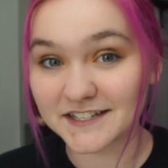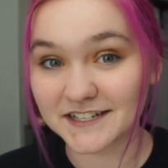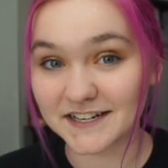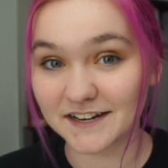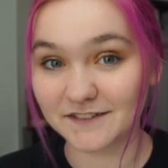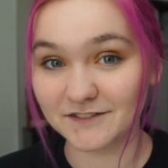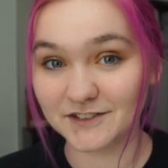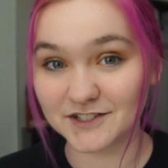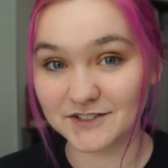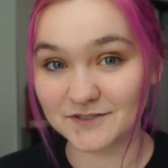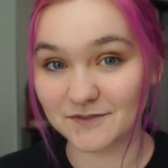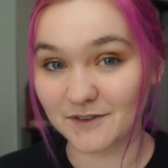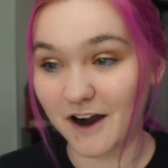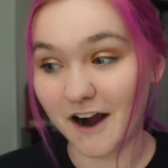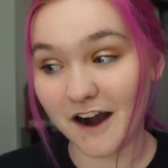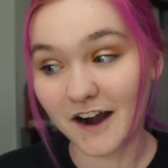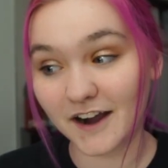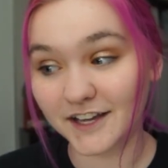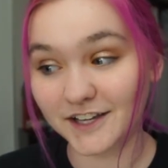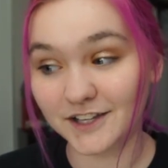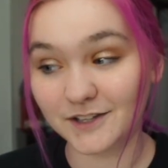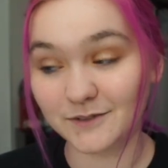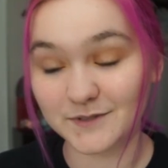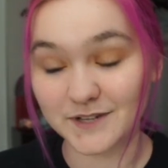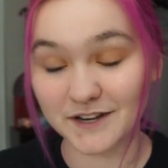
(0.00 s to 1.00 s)
at Devil's
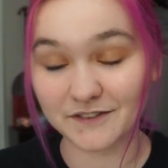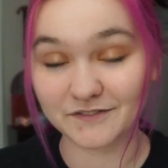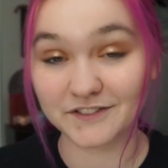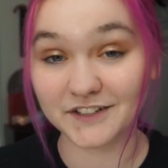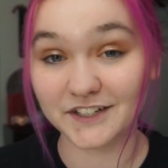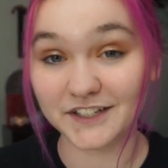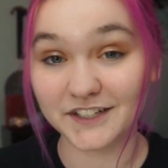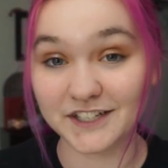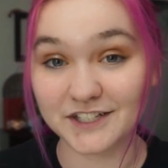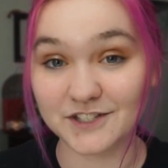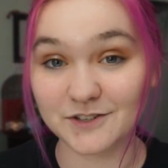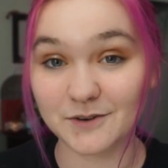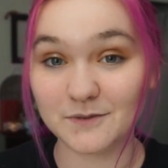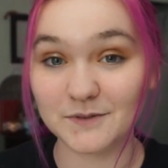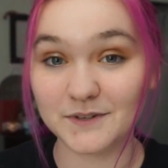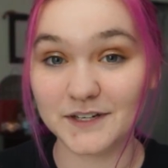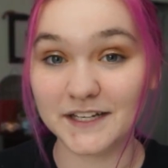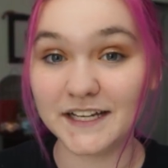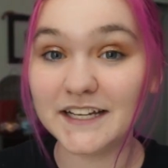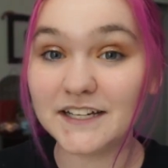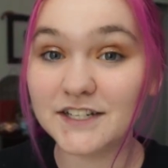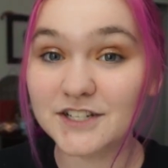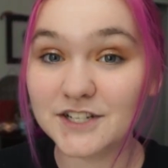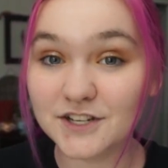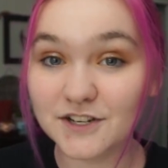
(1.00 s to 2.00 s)
Rock, you definitely don't
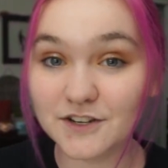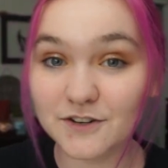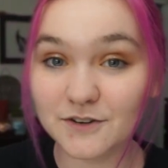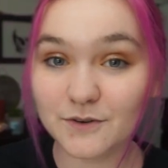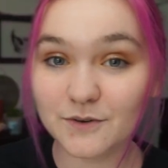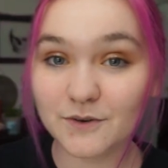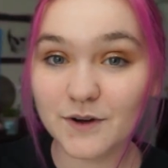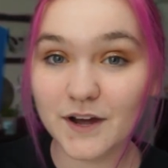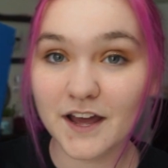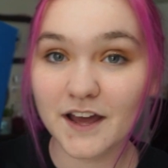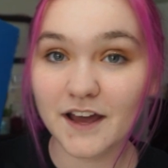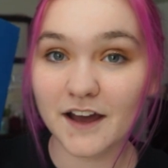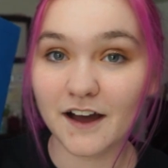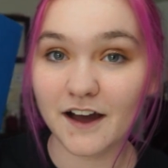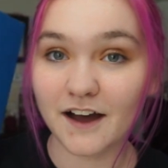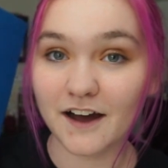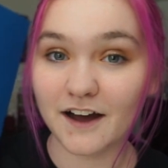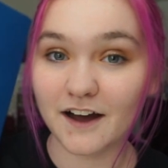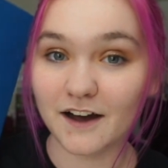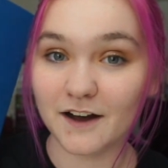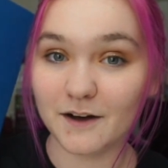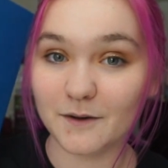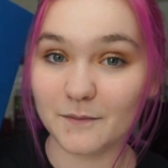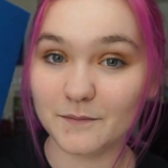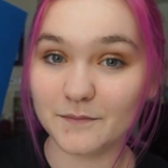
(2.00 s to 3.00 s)
need to.
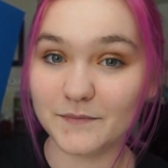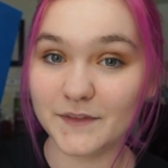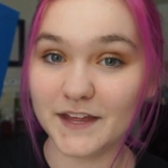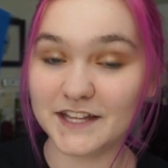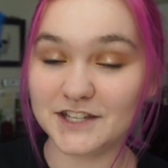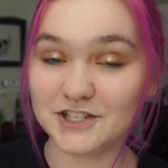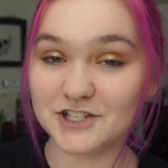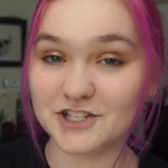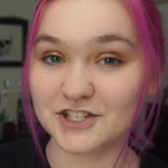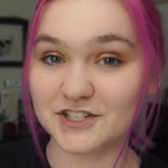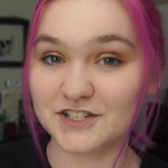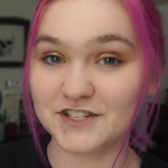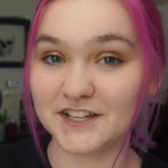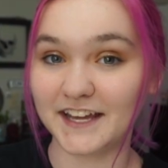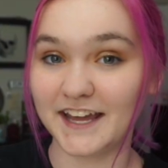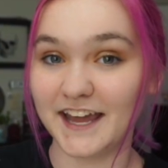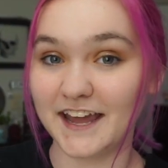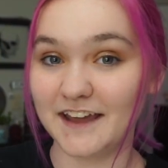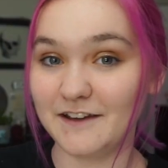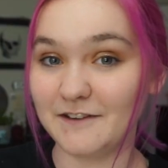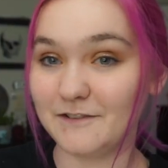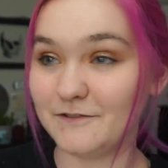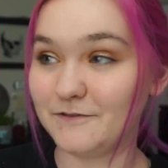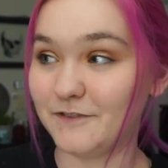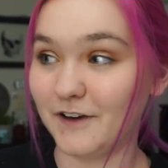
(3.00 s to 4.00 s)
It's just like
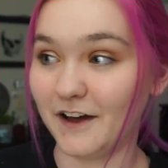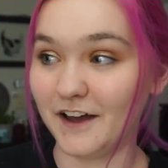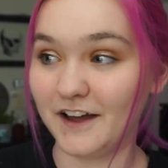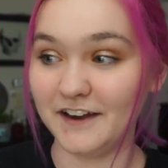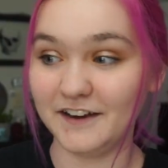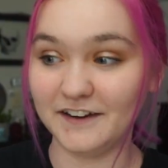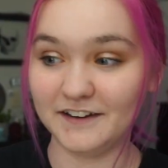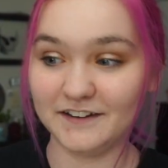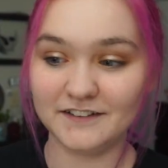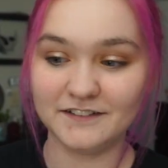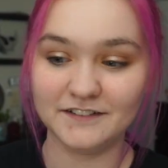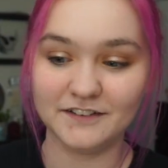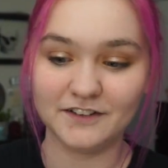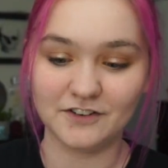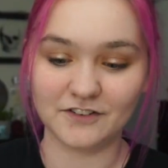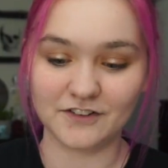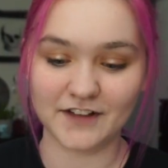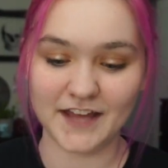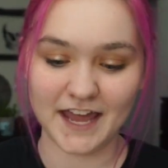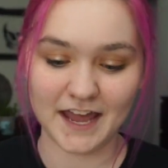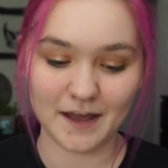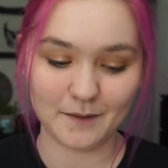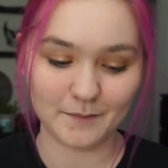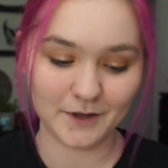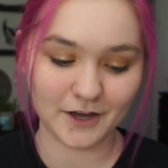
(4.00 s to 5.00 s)
a fun little
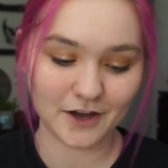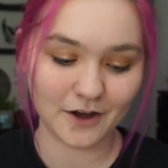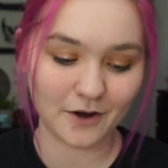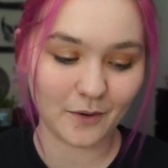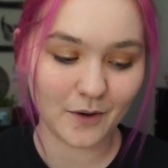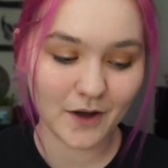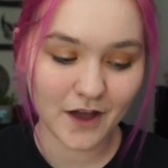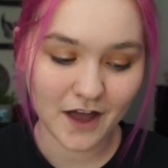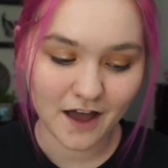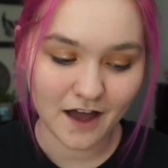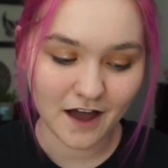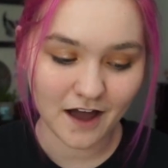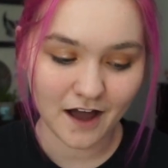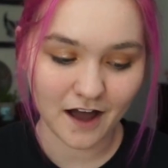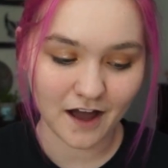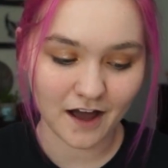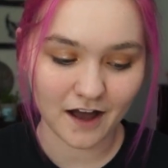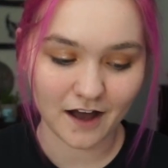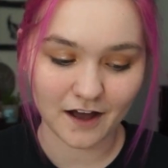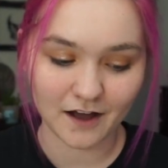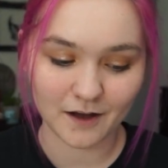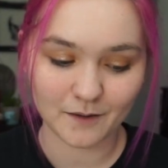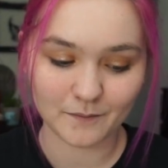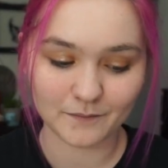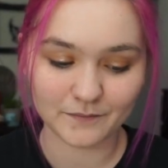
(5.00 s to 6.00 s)
cameo.
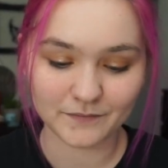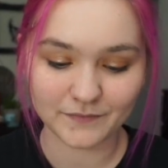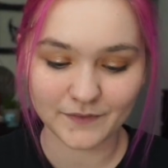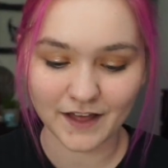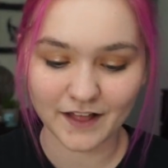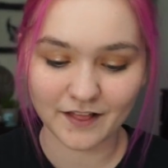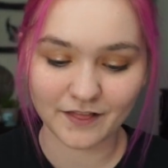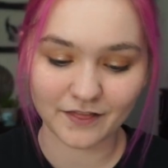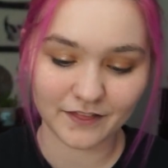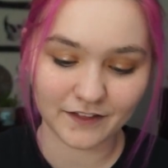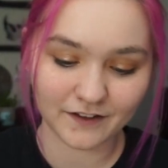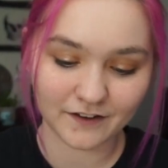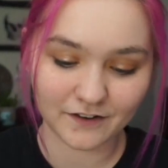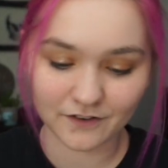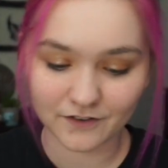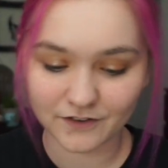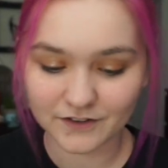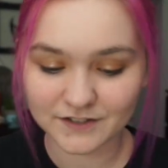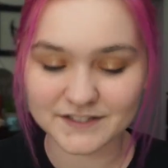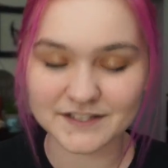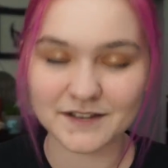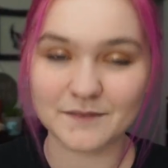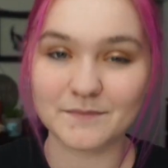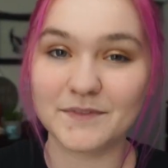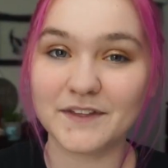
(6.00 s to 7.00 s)
A little
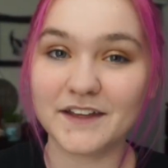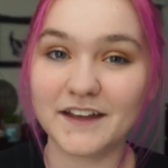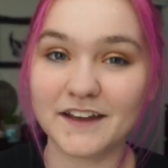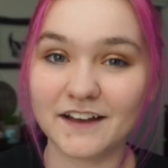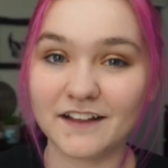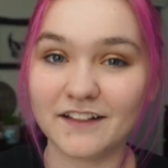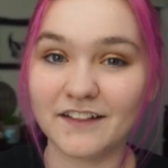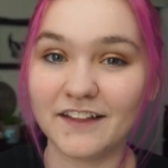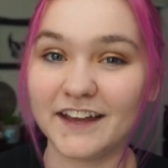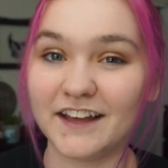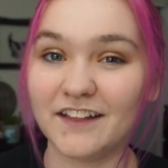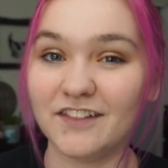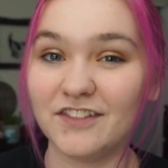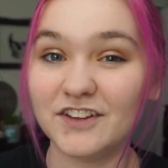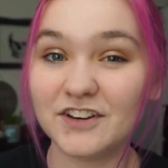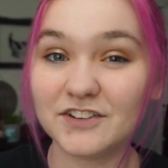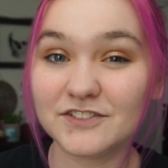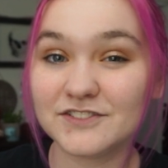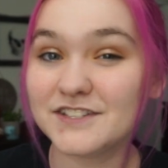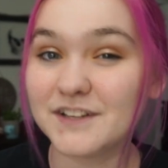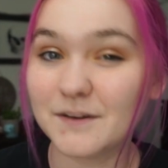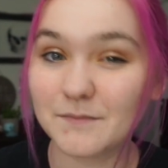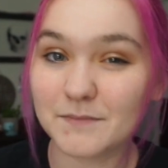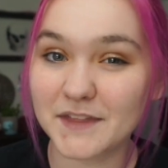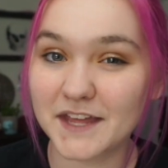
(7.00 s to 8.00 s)
something
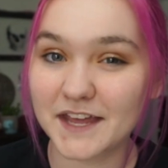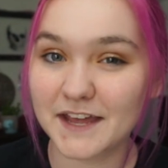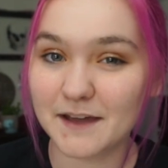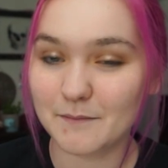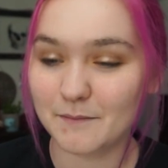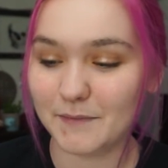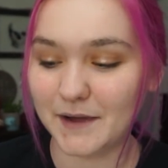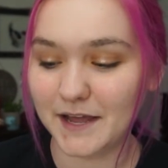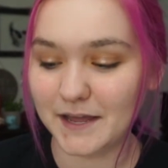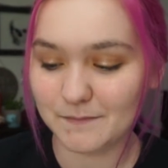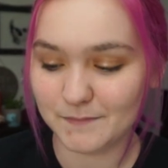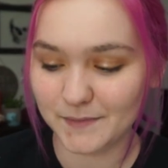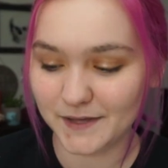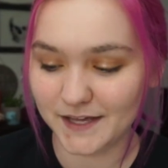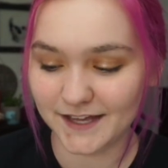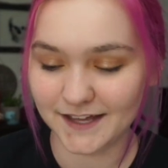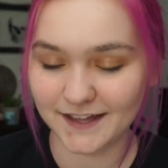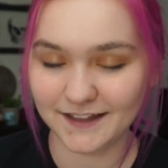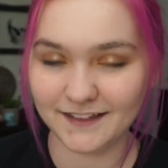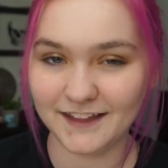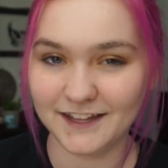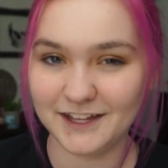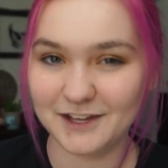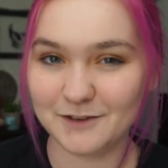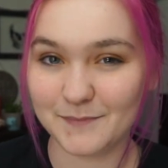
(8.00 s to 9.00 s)
might be
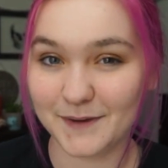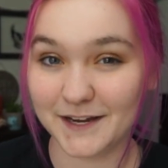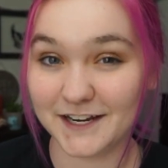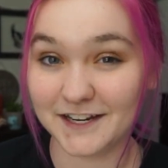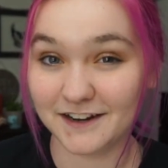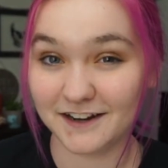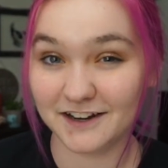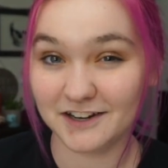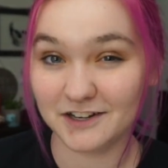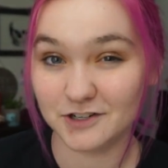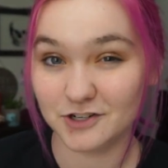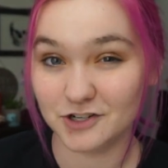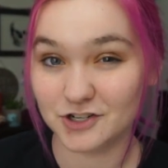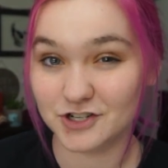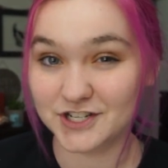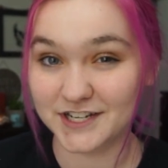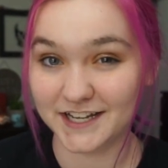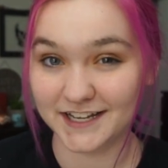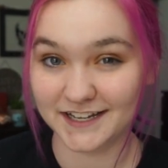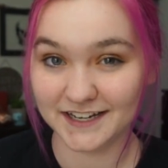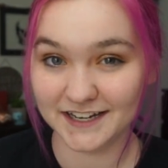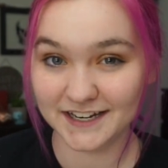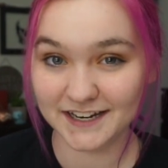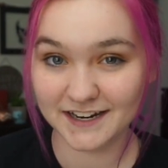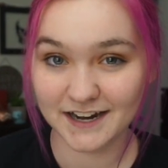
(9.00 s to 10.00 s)
like you might not
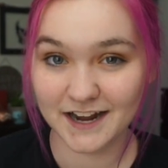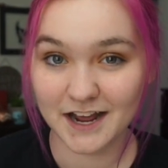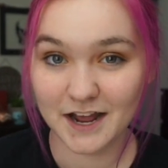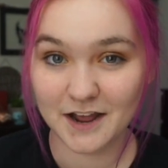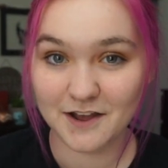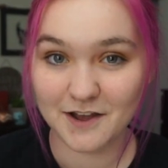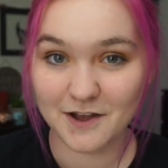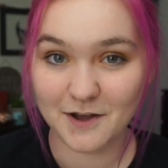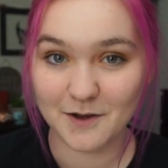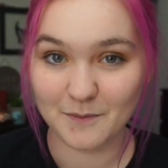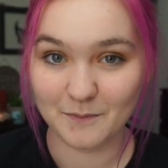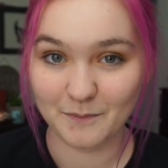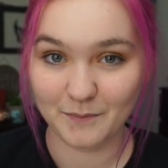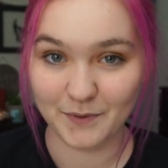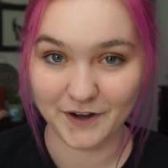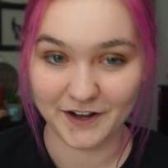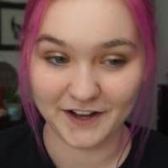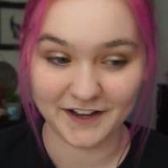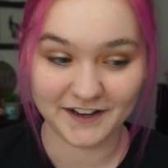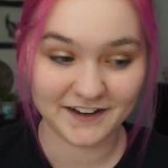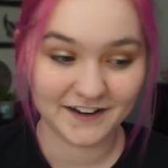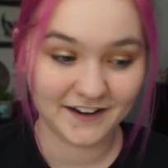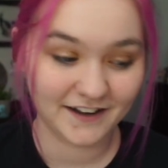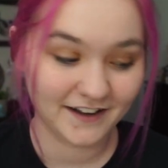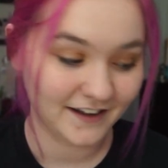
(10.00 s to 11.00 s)
understand it,
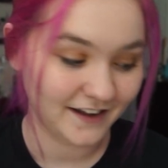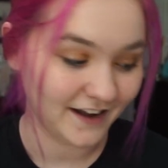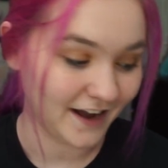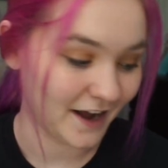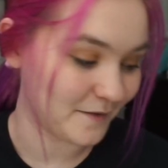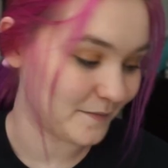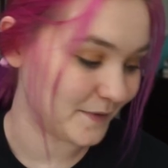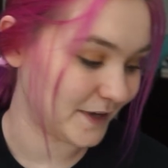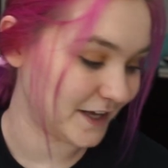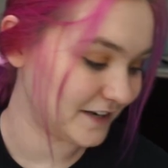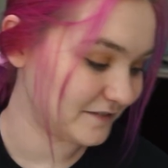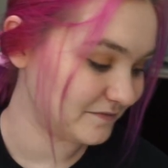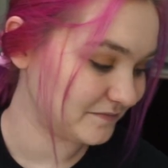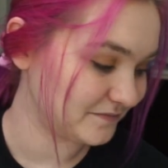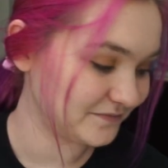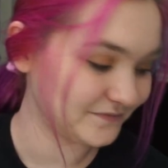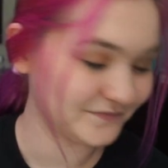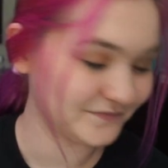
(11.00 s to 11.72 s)
but I mean,